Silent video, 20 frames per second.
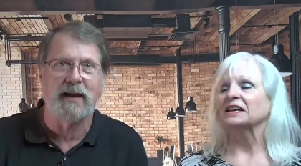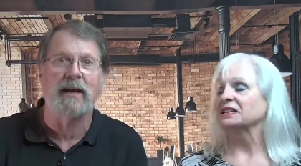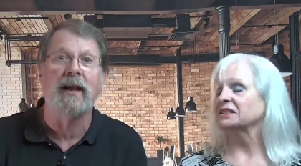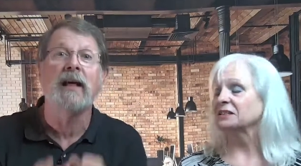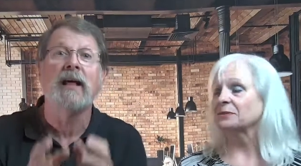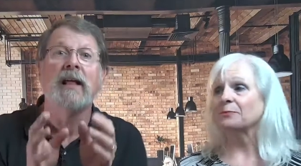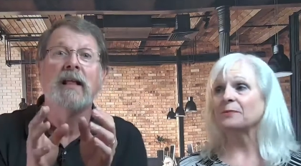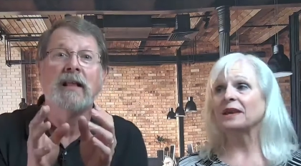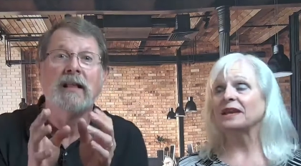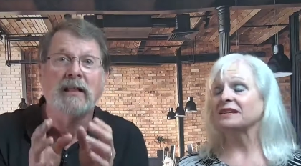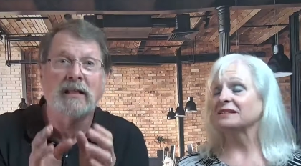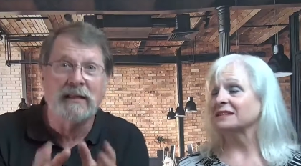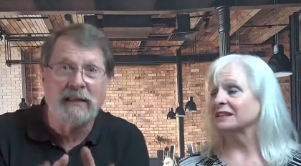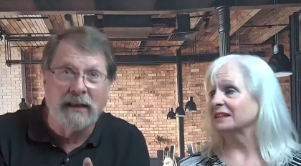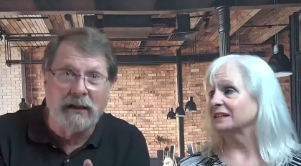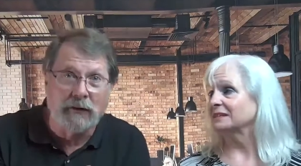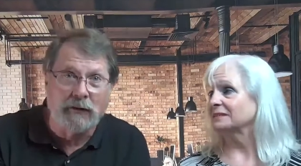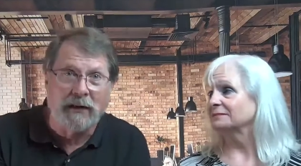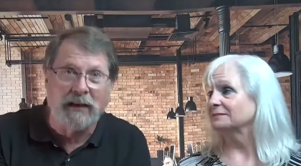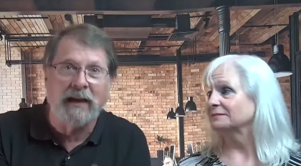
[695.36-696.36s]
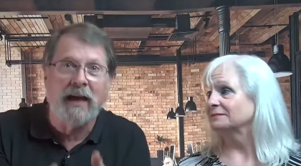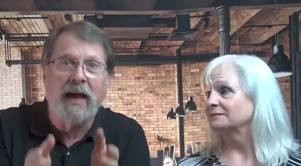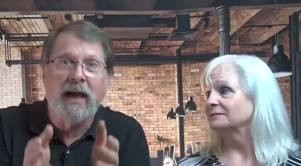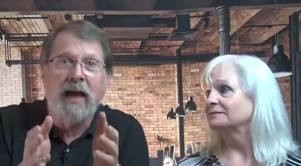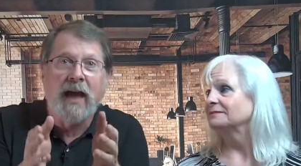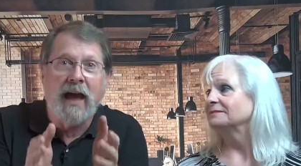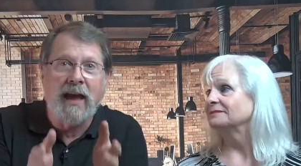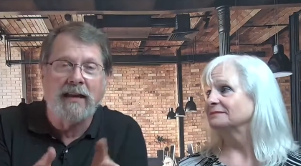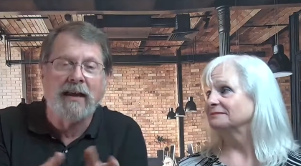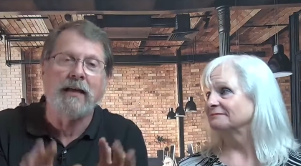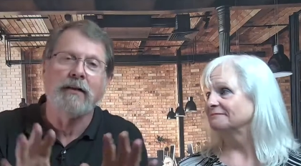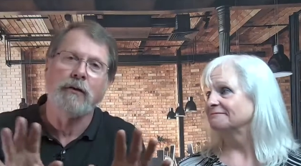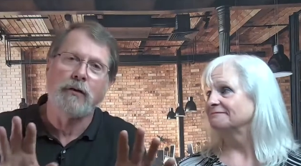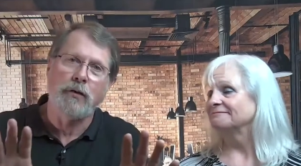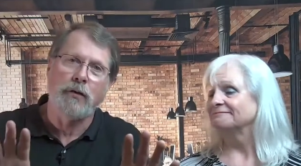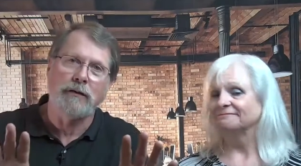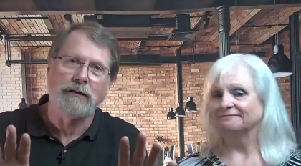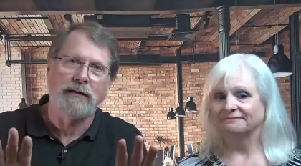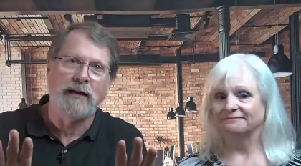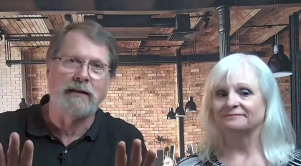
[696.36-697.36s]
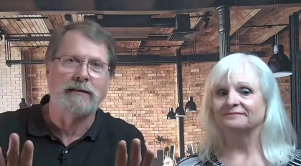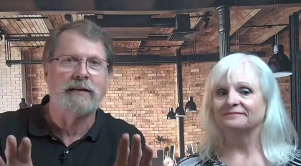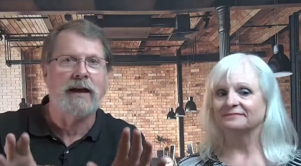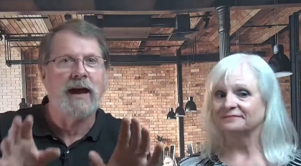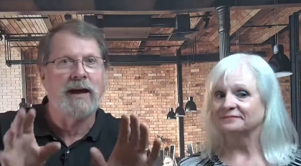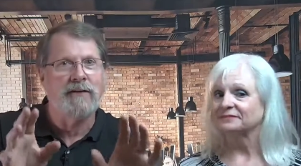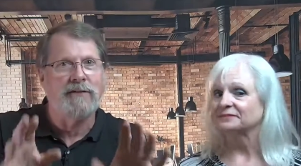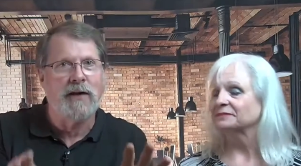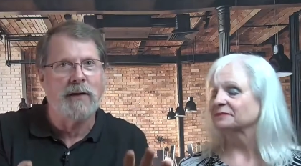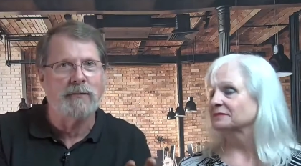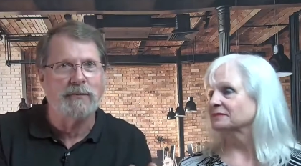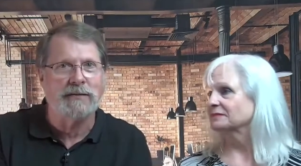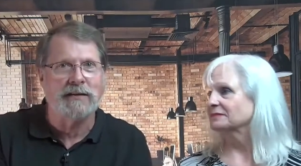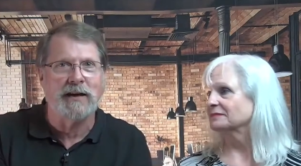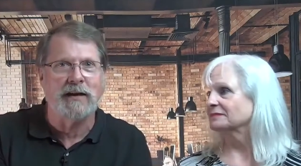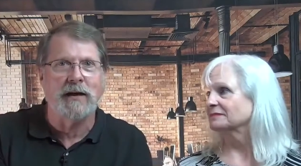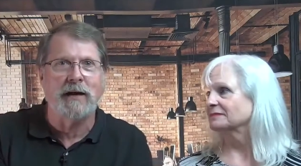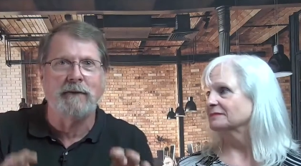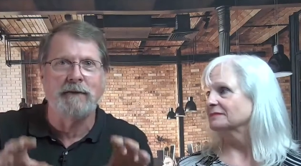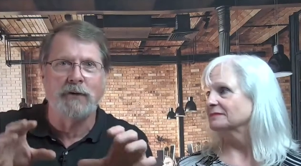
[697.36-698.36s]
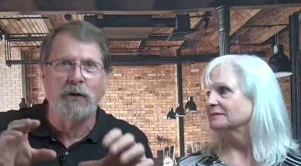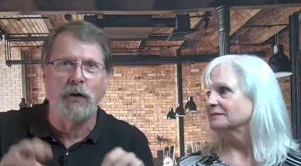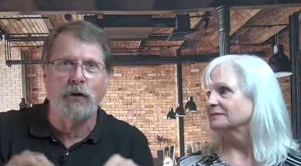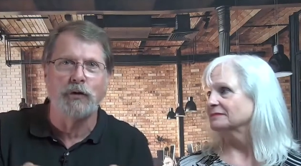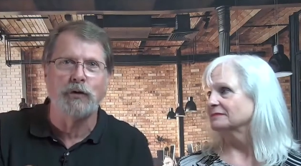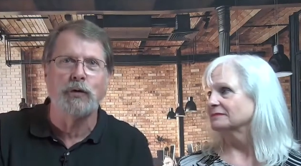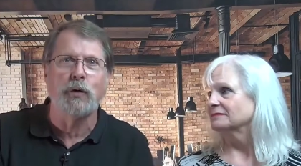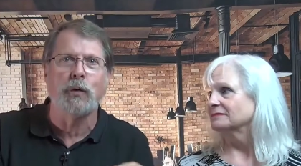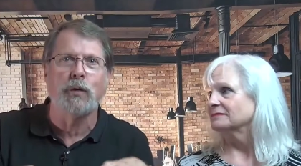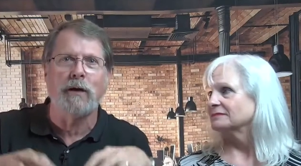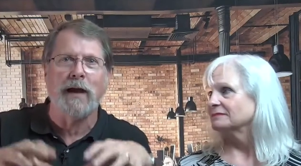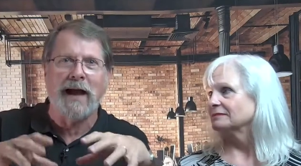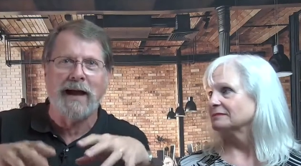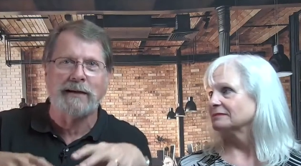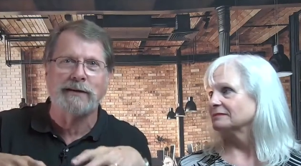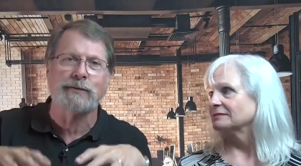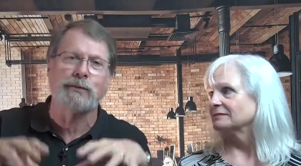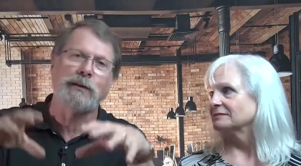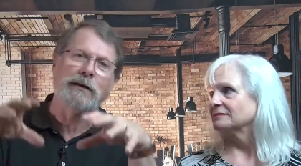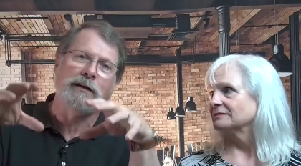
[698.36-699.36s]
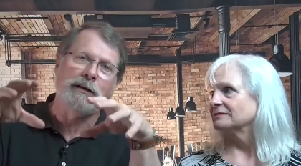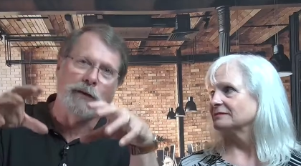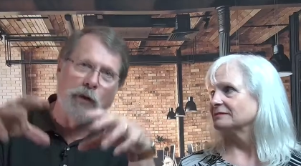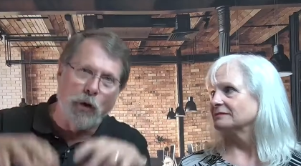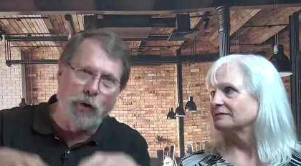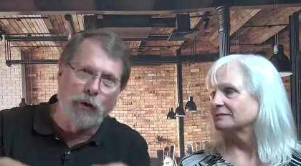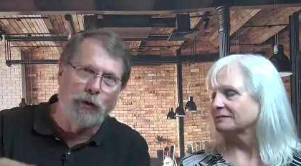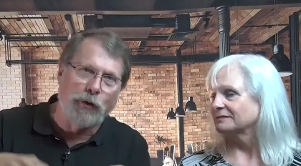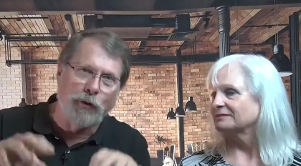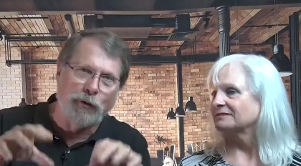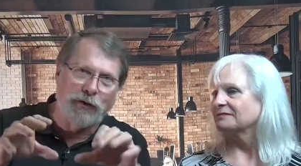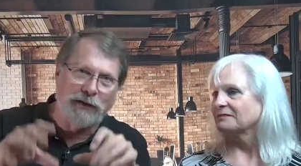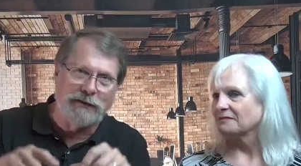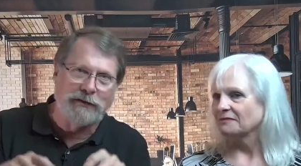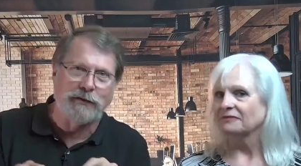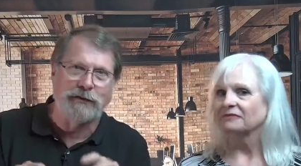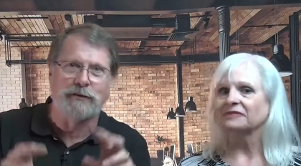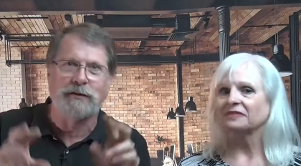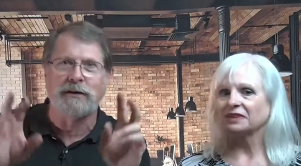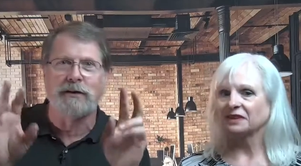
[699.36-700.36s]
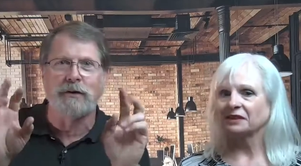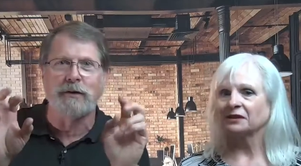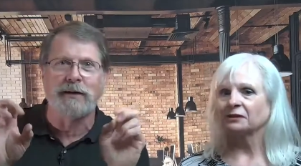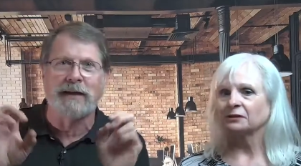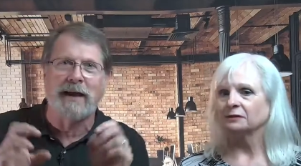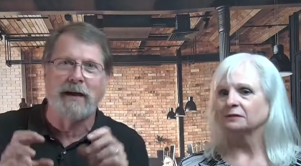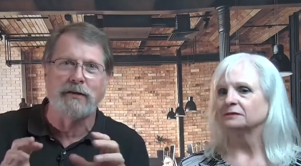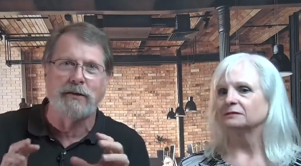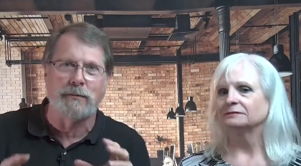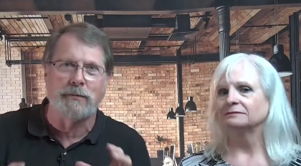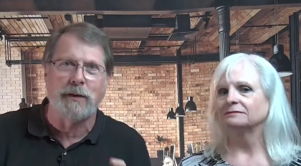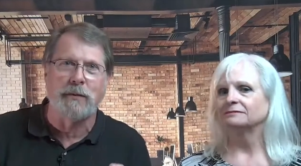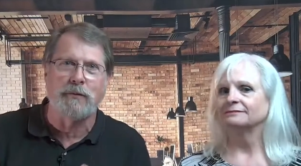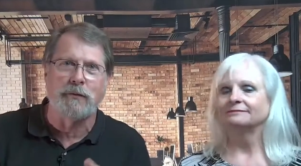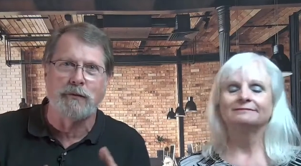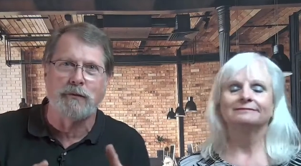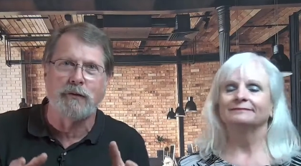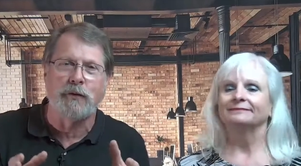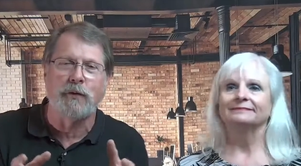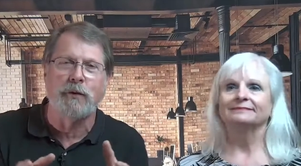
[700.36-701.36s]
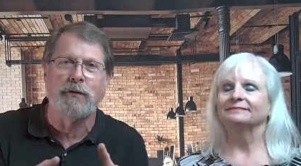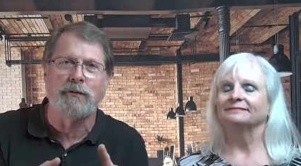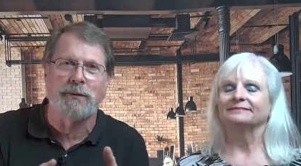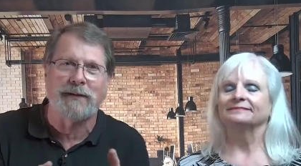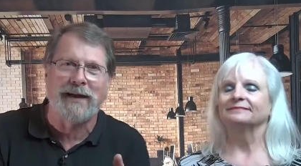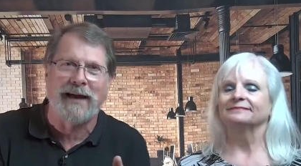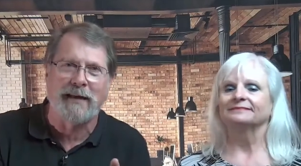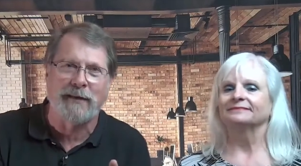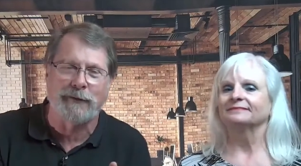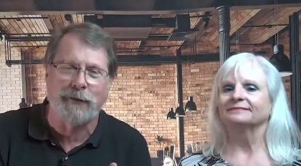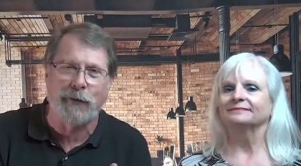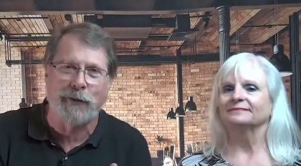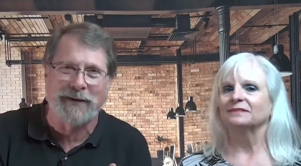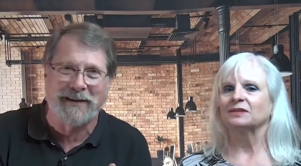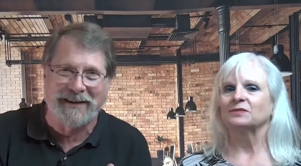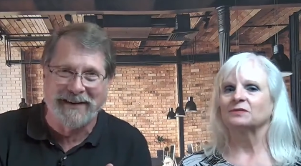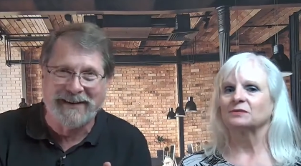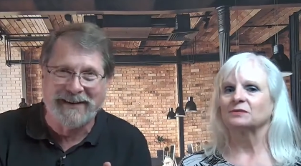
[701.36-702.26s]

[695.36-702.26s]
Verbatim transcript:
Speaker 1: That's amazing. Literally. of course, that's 85% of those who are actually local visitors. You don't count the people who flew in from California